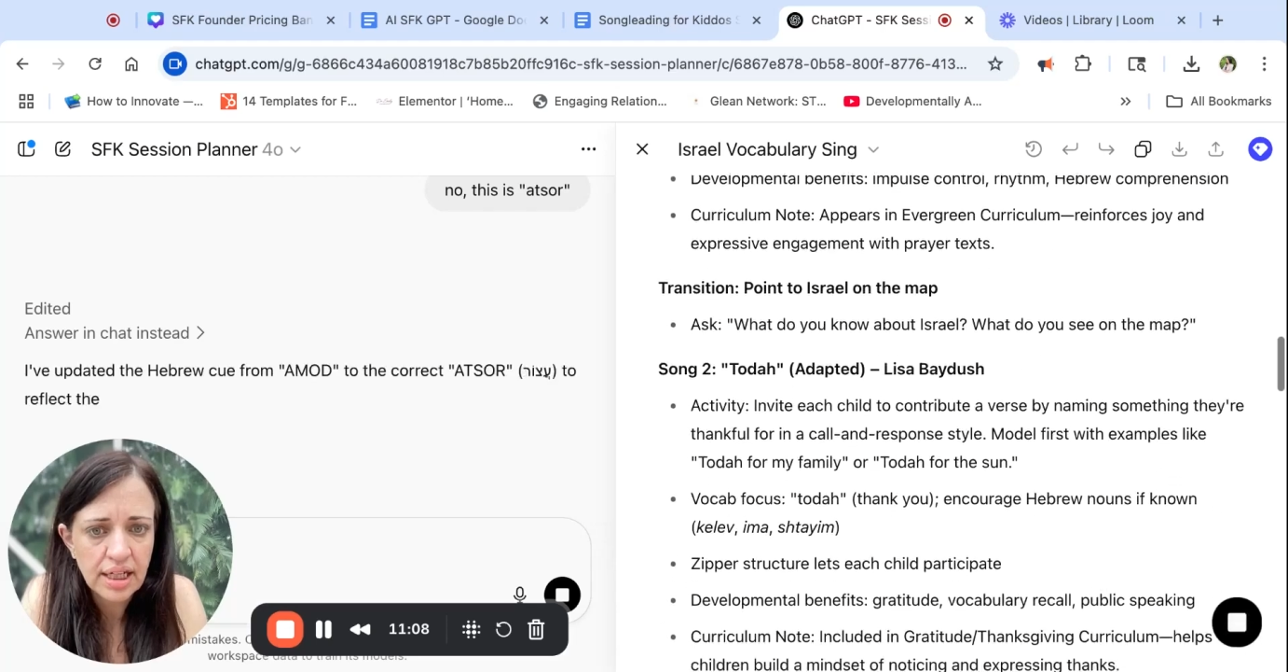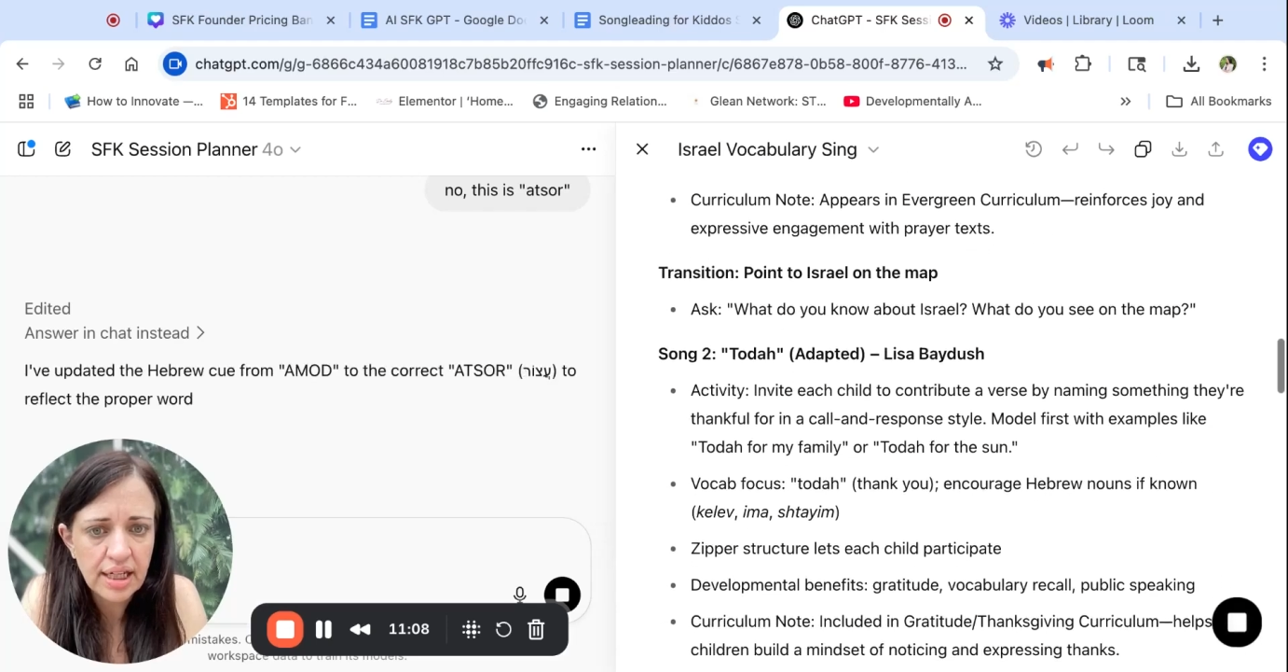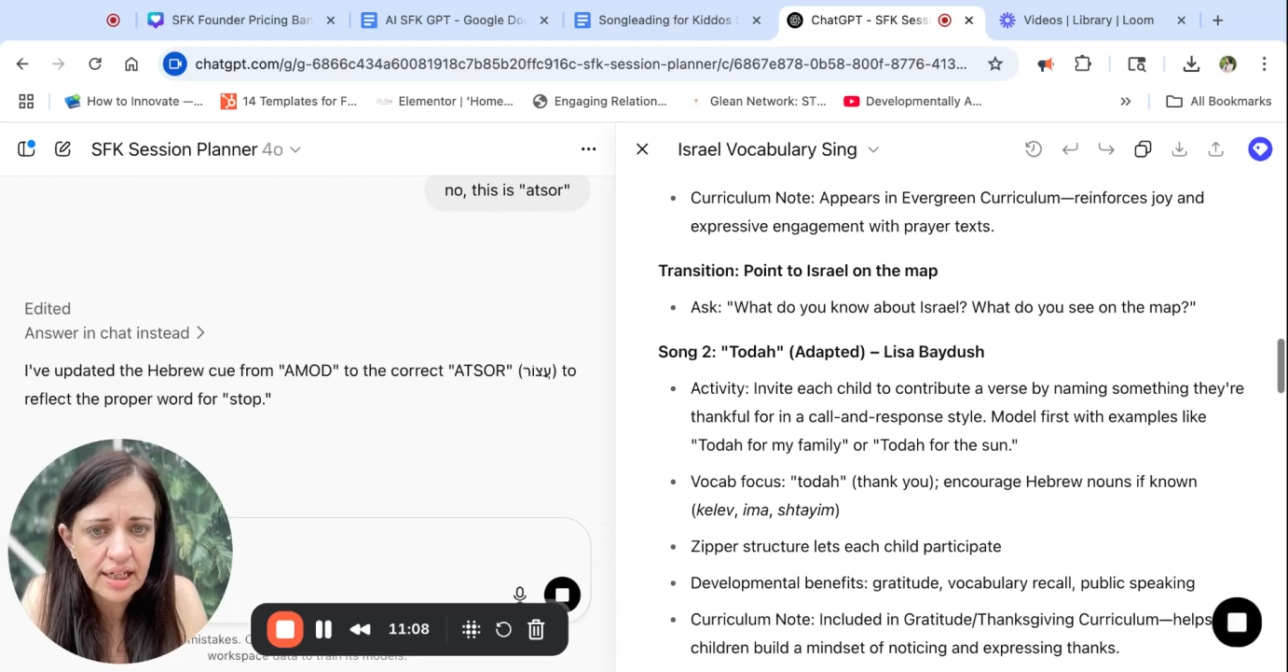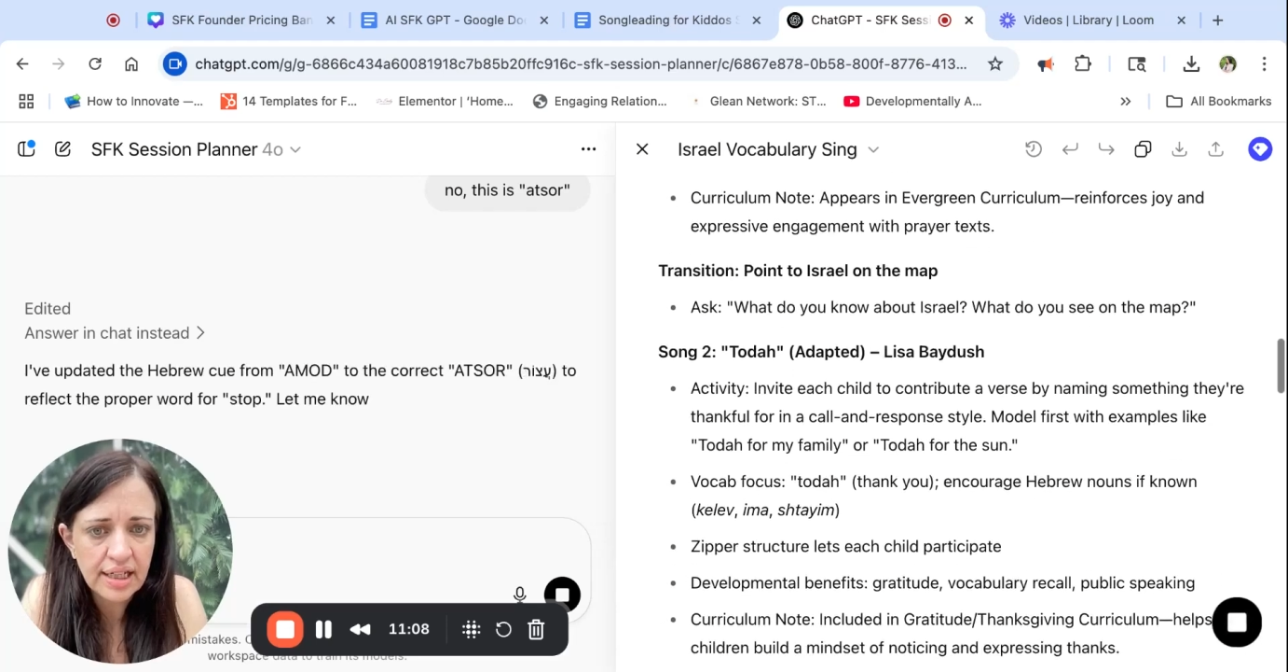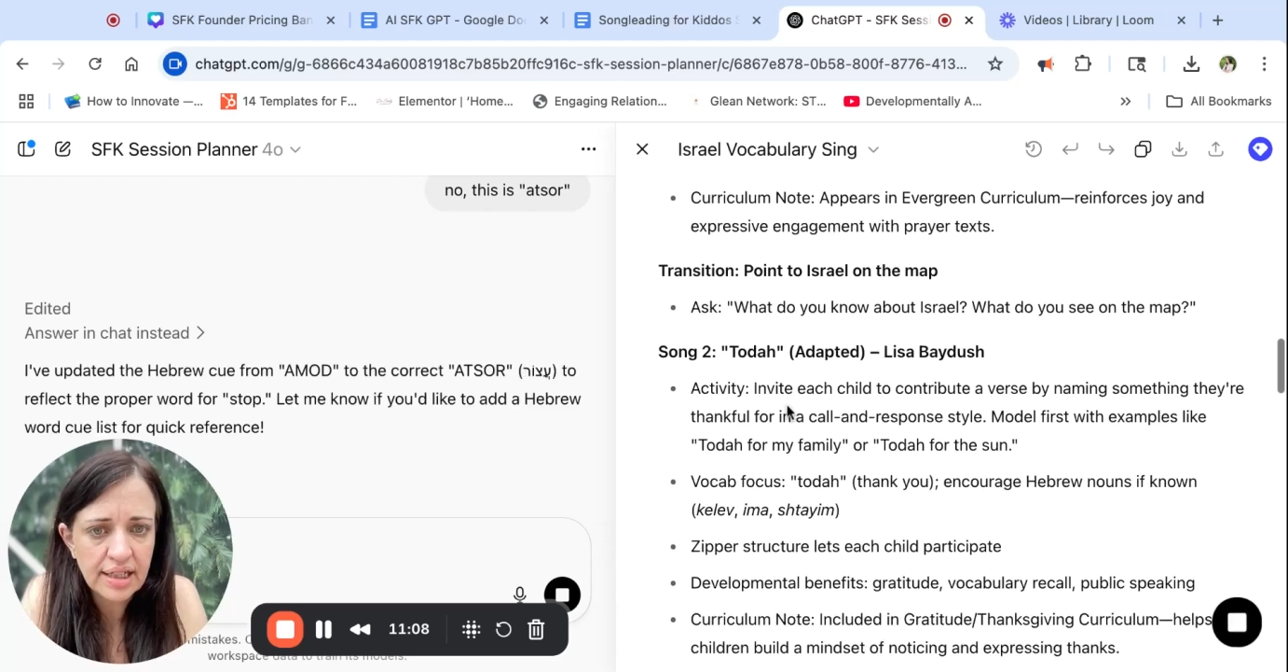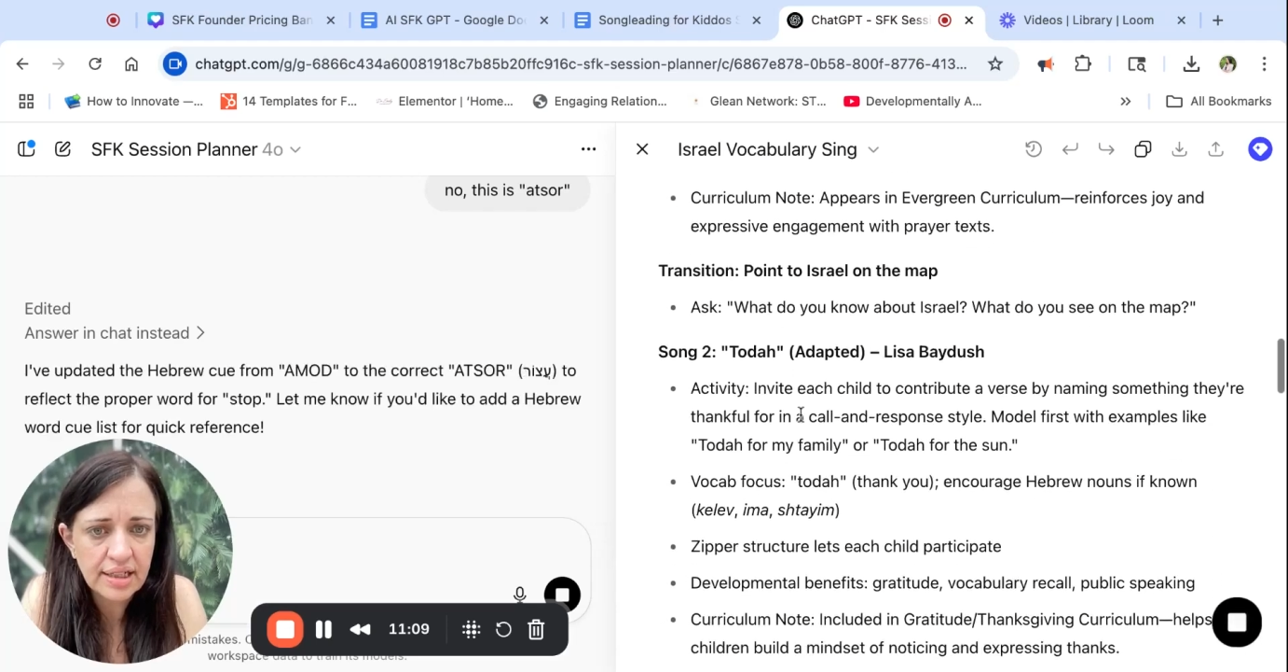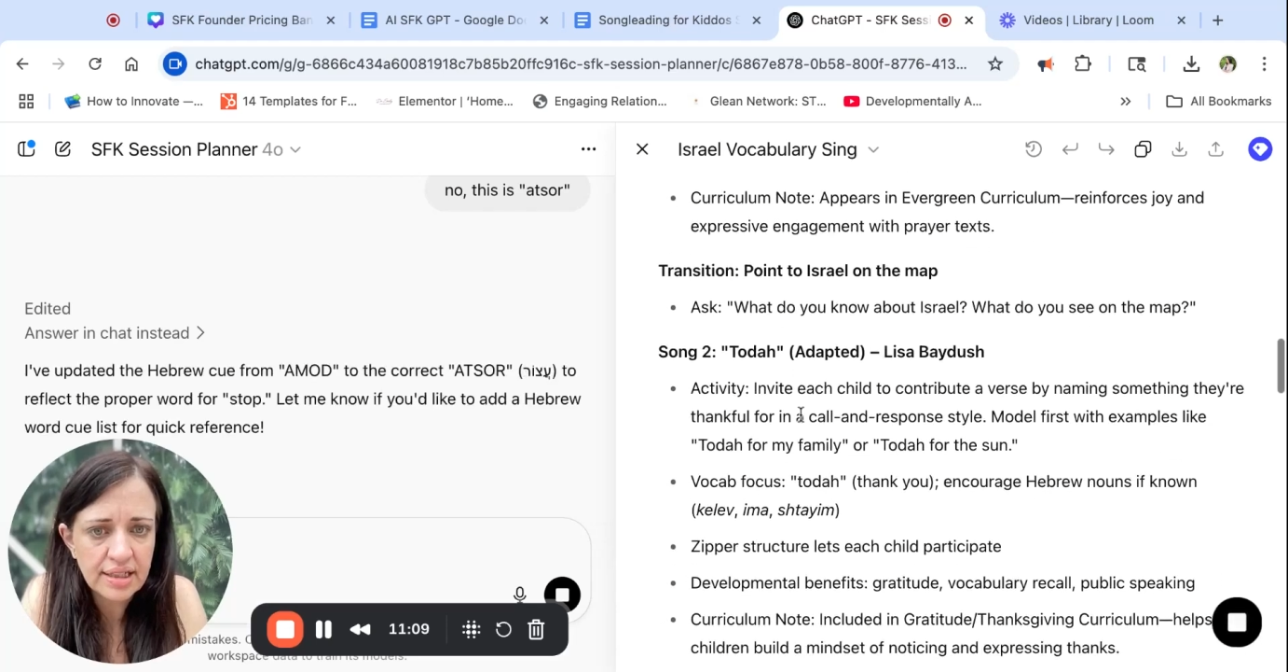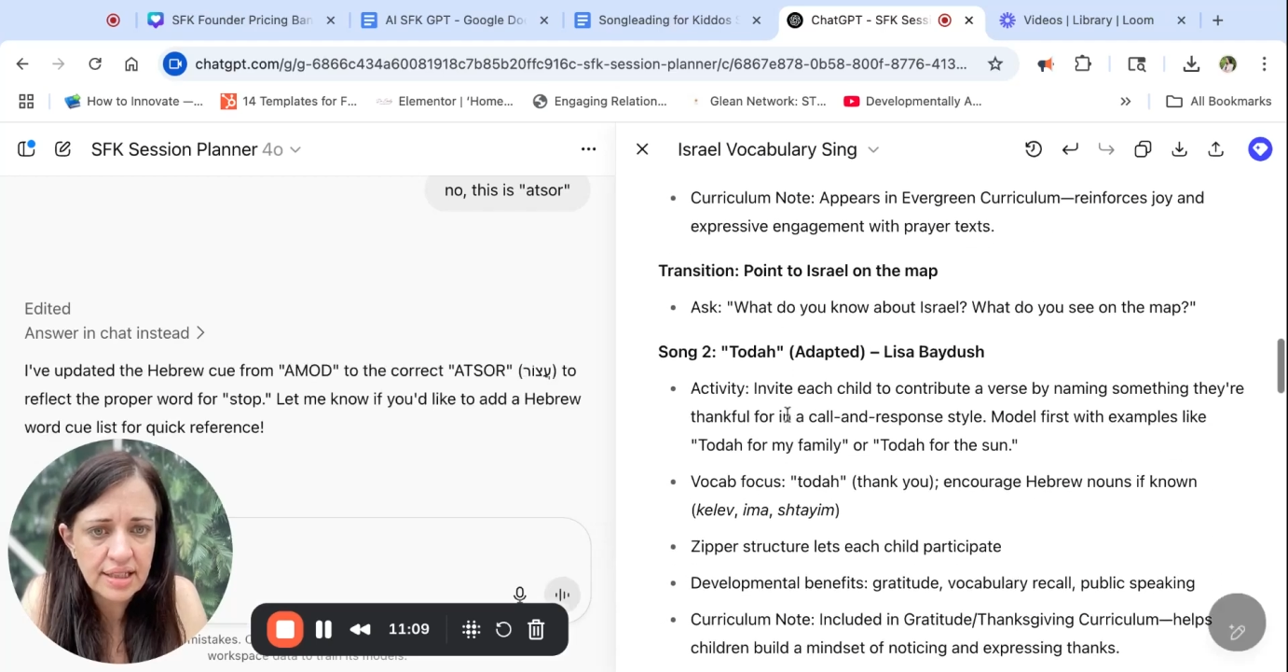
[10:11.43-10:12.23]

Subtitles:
And